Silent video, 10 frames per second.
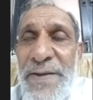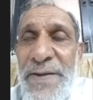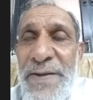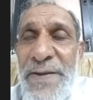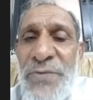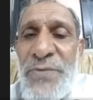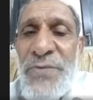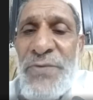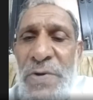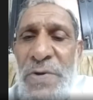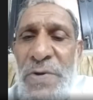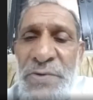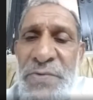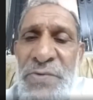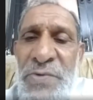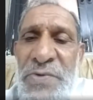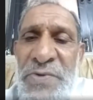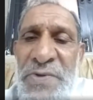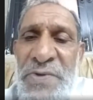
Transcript: Now you cause you, you